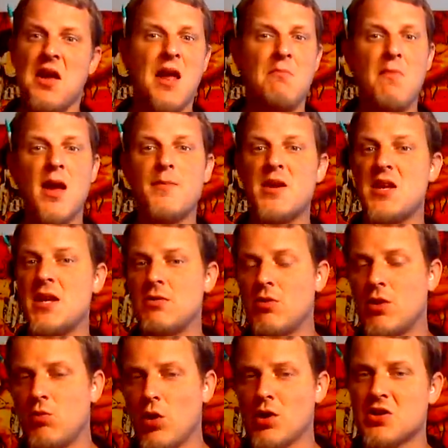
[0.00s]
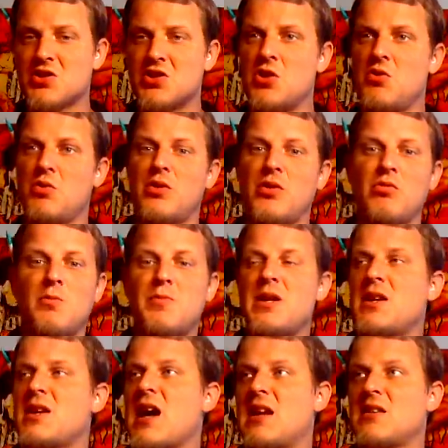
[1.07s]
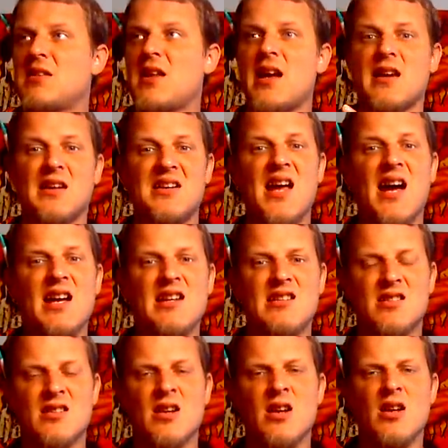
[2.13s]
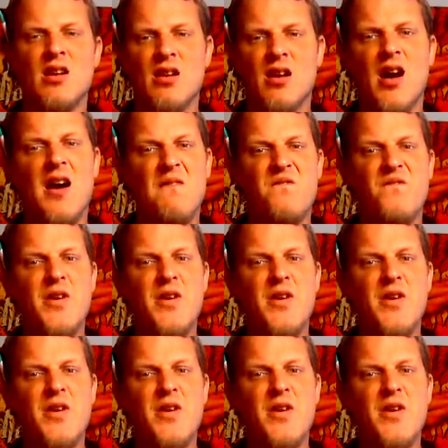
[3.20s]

and maybe he would work too, and it would be kind of like a nice uh,